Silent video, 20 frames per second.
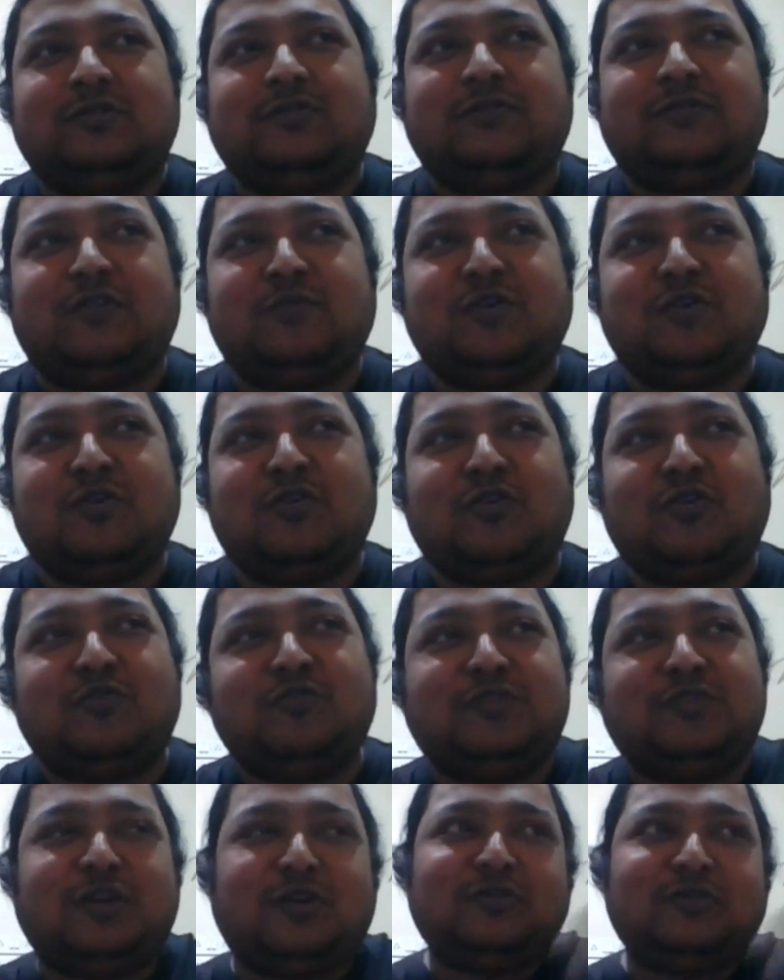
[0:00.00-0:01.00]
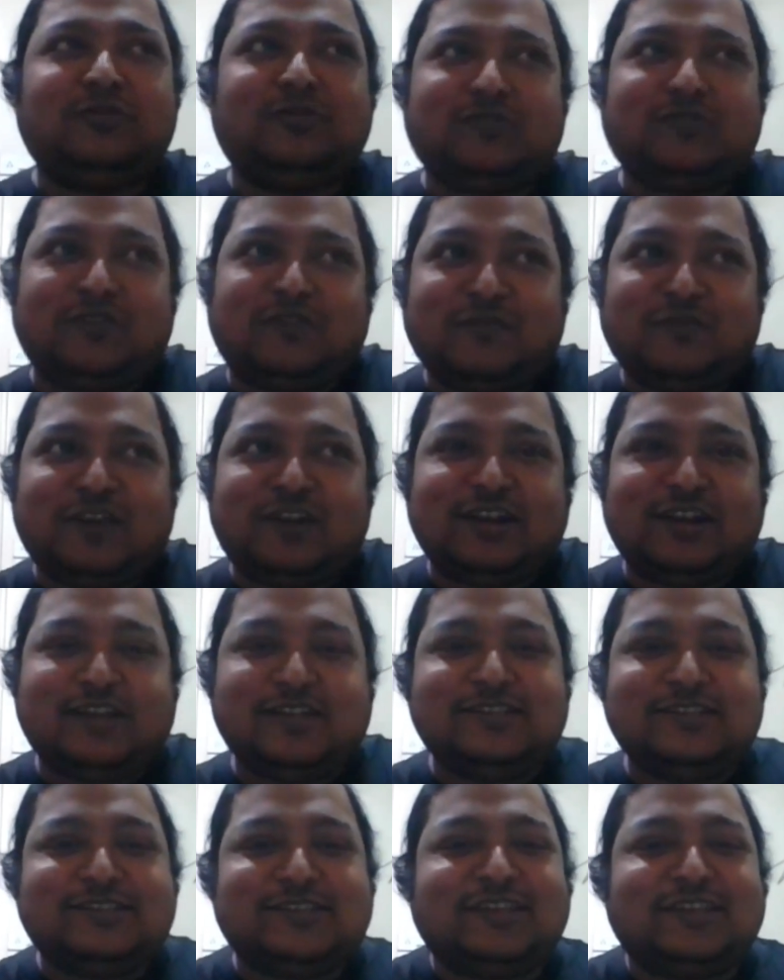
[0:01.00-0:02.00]
from your hometown to somewhere
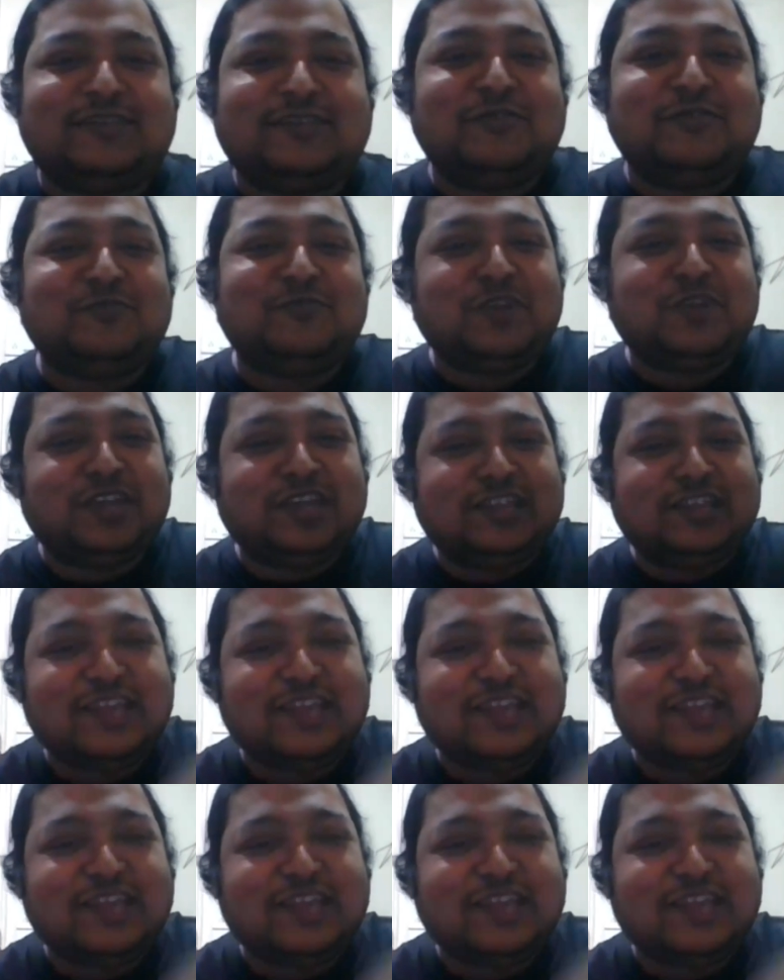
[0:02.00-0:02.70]
else and you bring